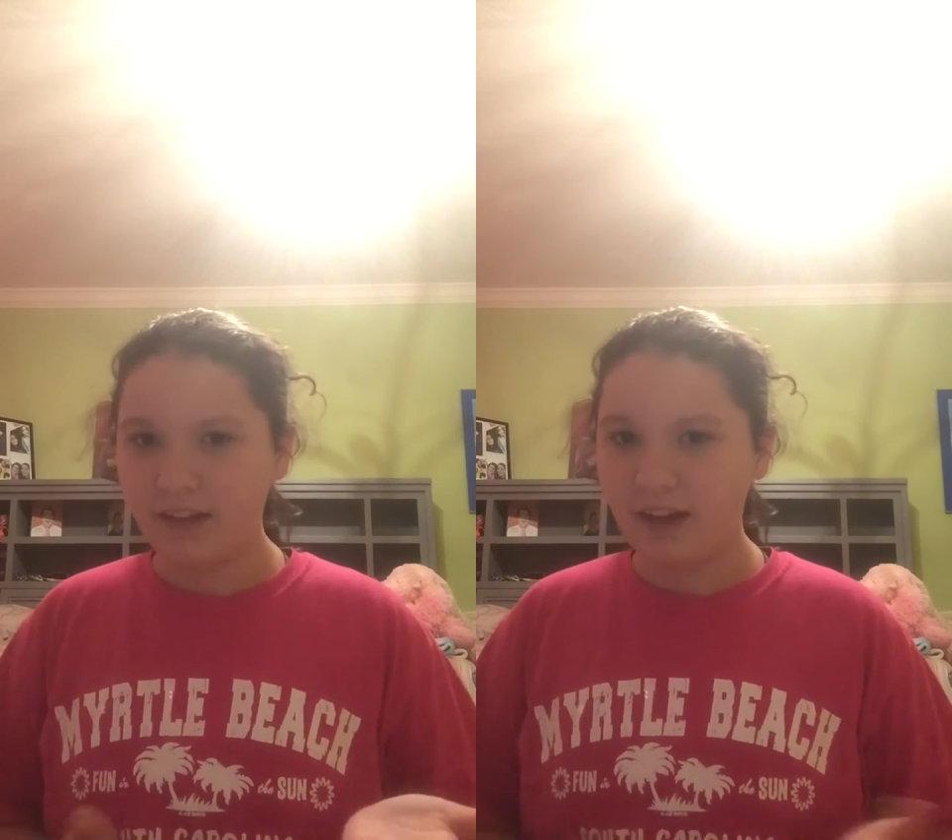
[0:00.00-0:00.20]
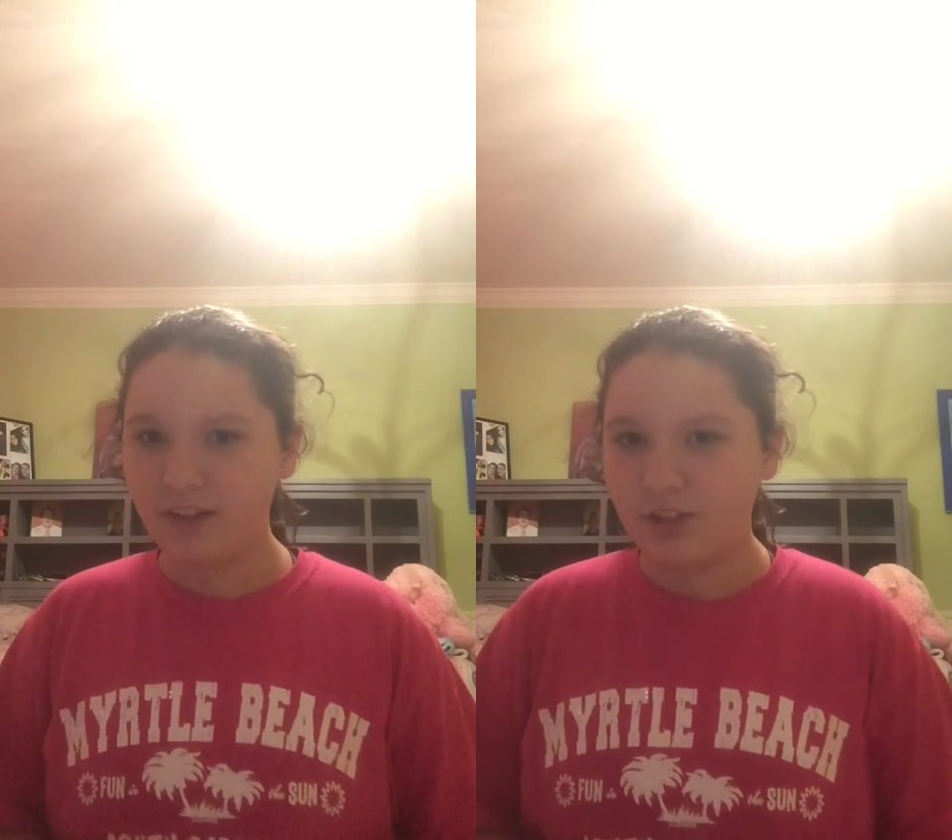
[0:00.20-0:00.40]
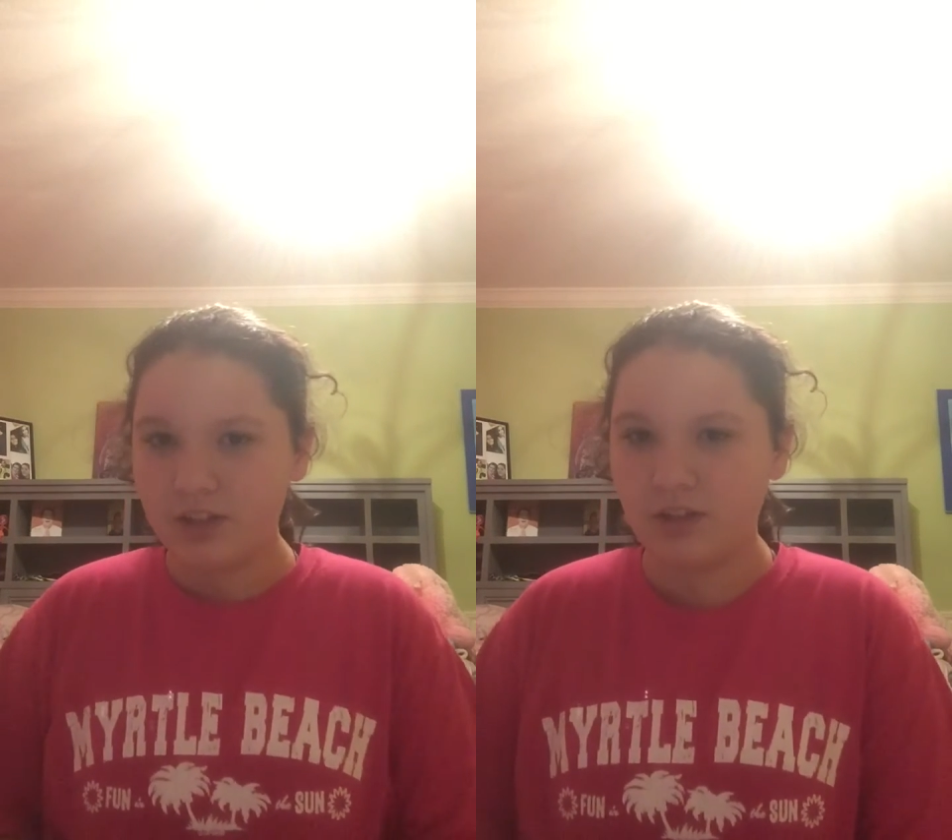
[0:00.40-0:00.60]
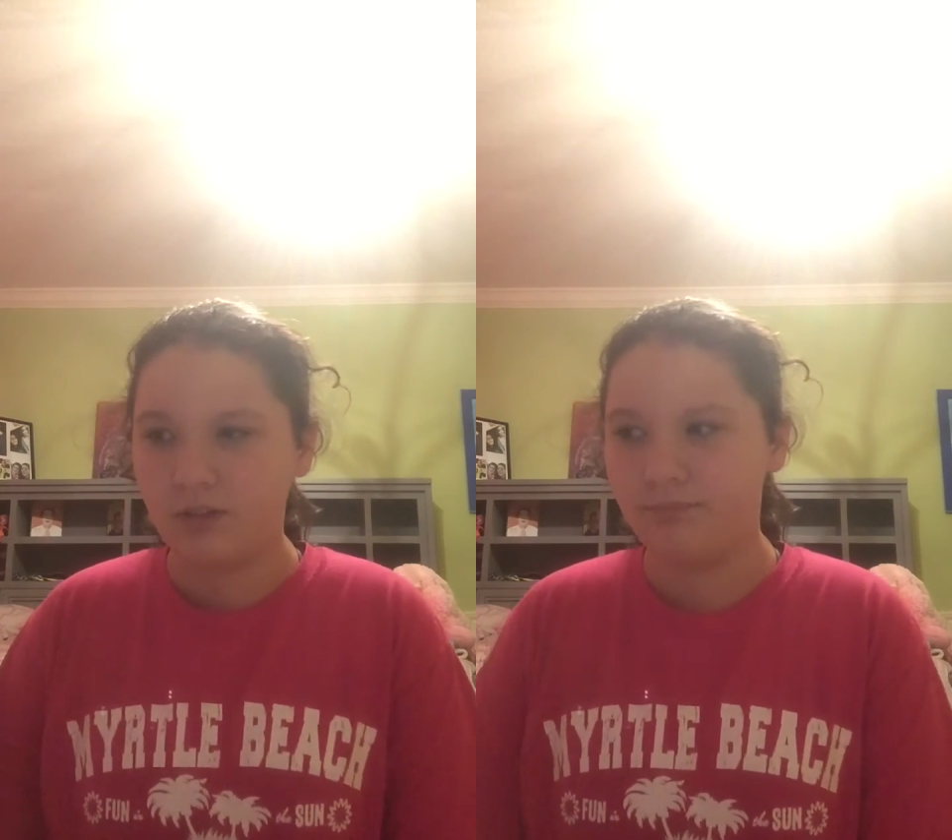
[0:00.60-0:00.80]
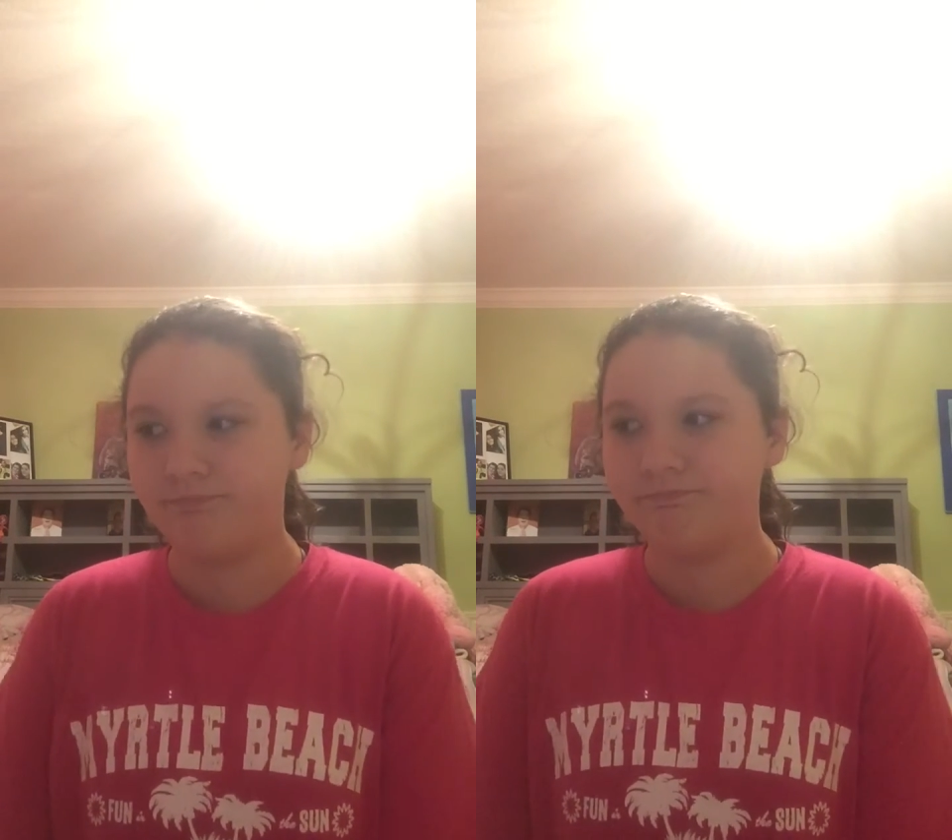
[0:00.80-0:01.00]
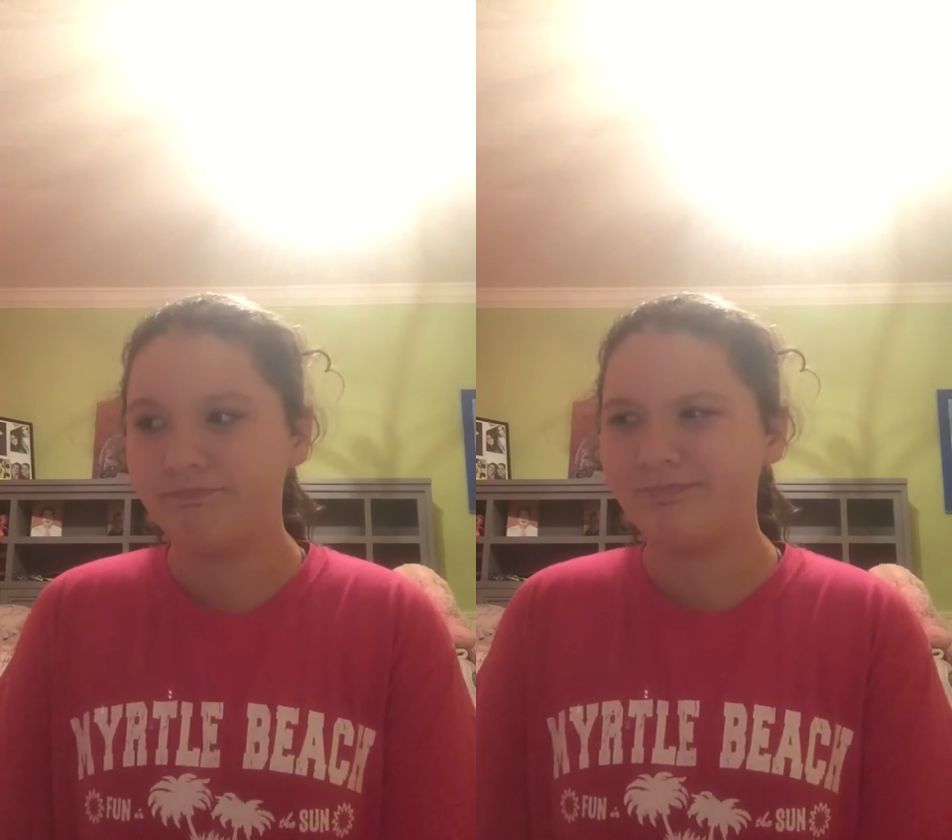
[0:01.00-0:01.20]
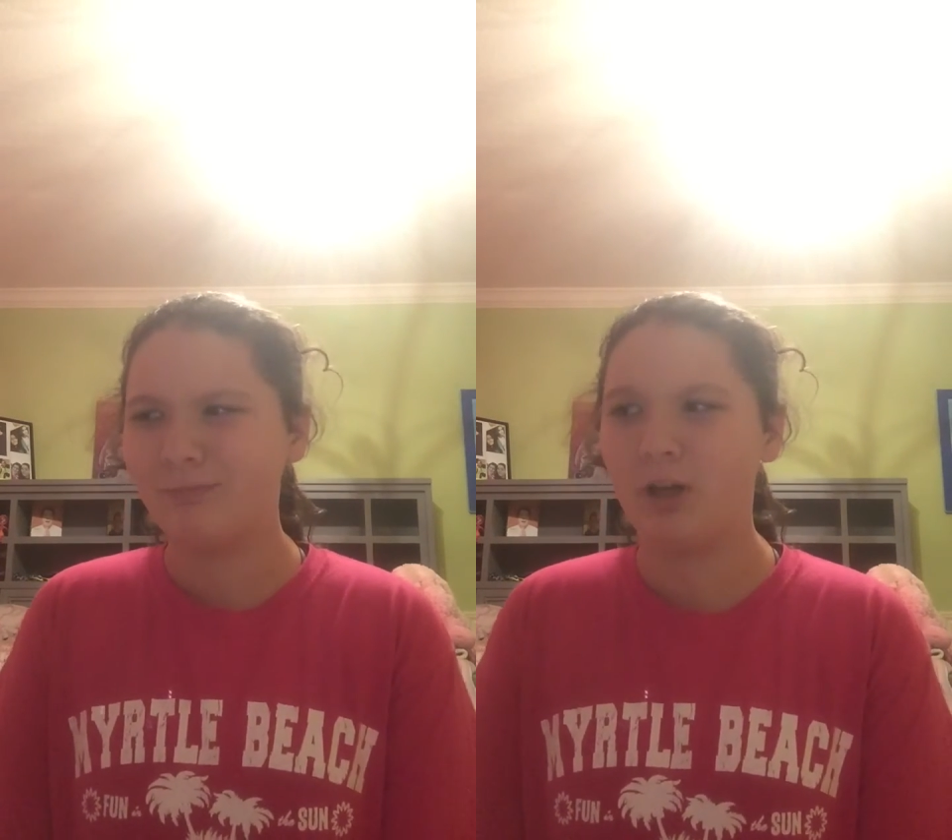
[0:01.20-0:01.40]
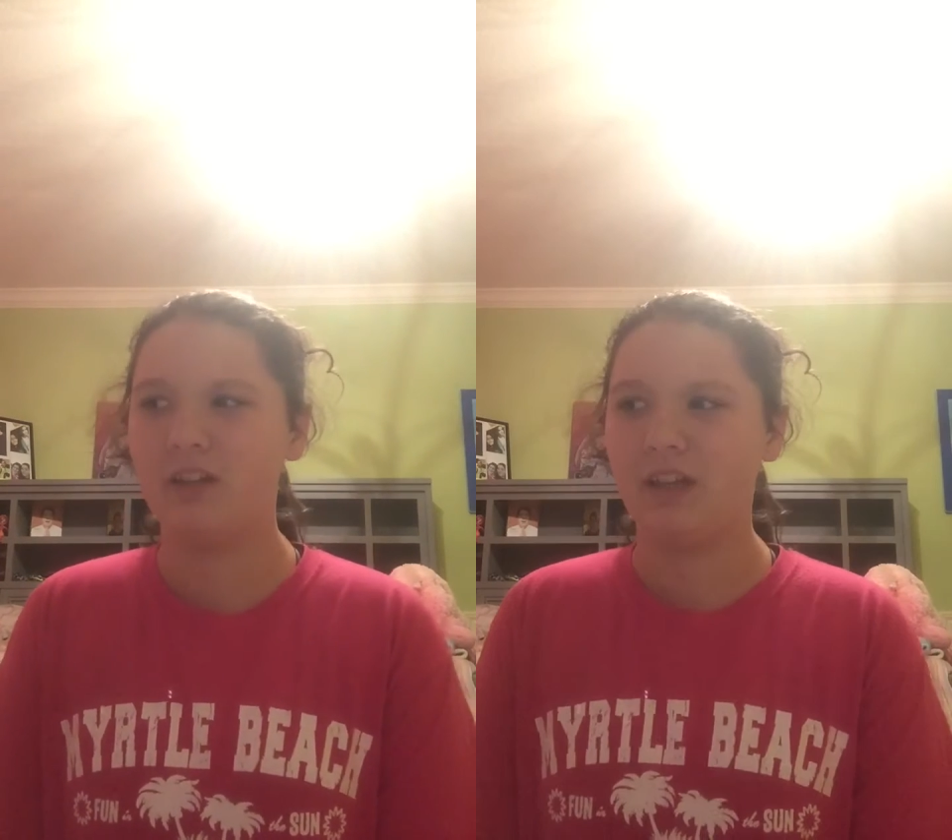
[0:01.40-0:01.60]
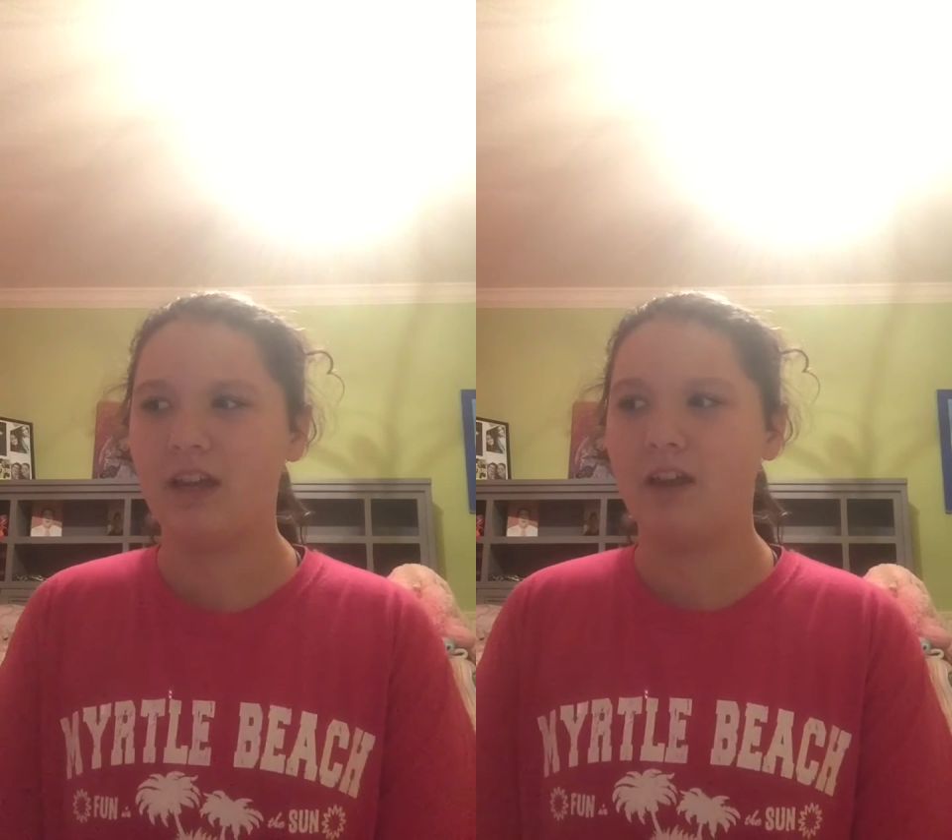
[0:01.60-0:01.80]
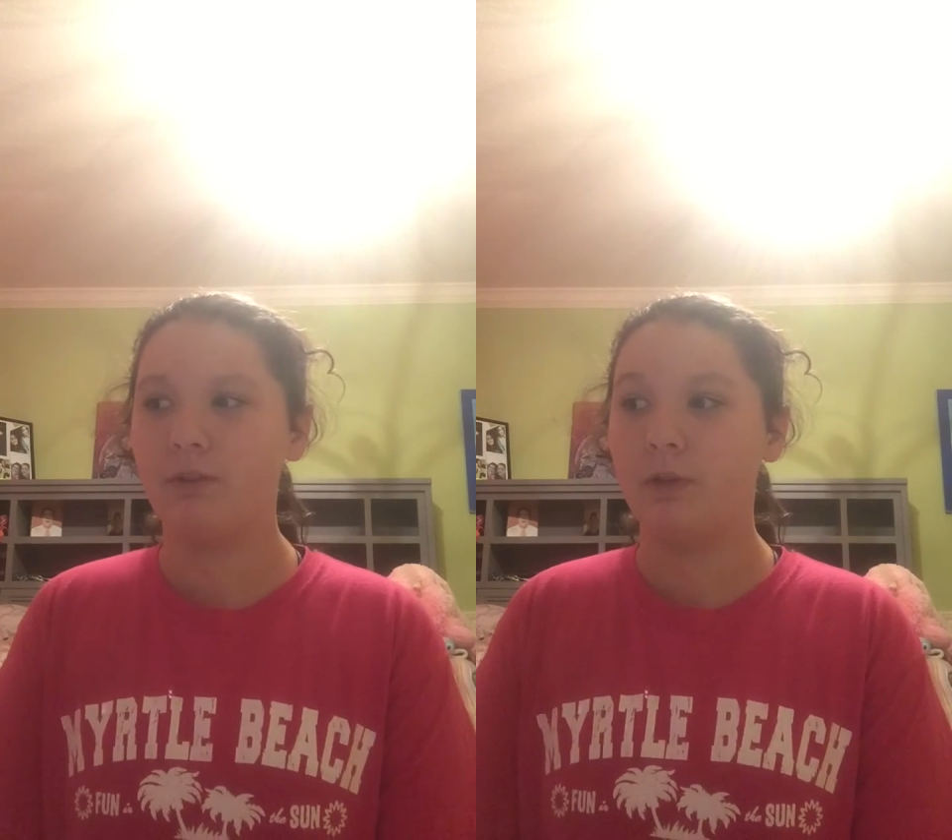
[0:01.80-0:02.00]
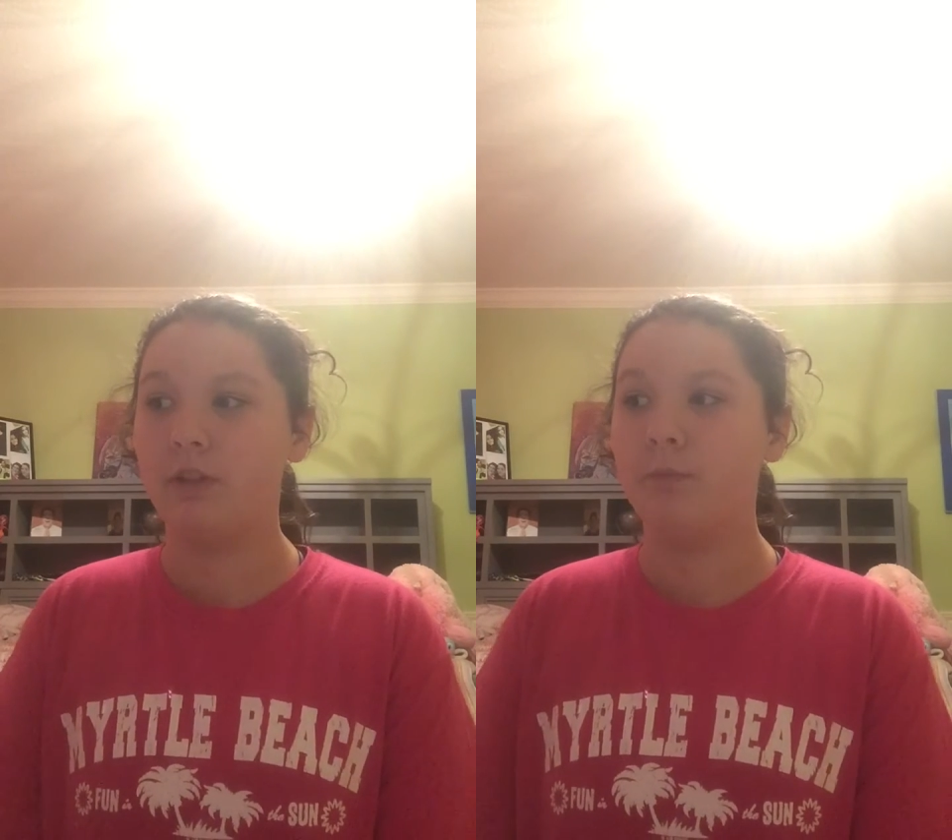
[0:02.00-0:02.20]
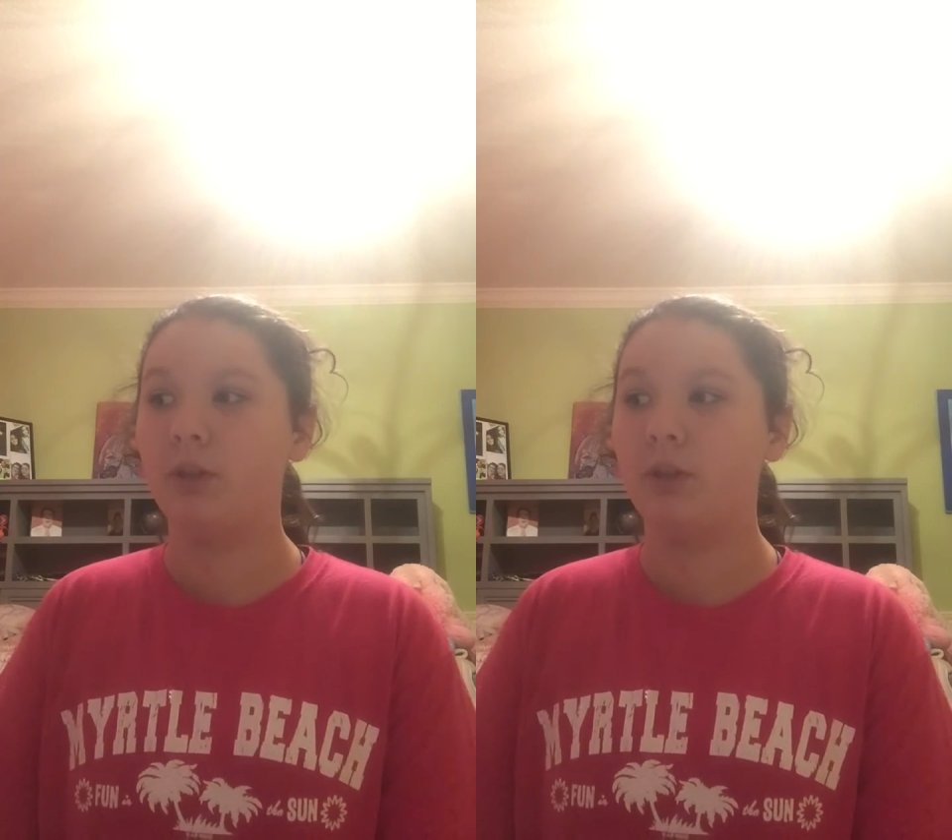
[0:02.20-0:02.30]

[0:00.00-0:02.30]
They had just, wanted to get everyone in the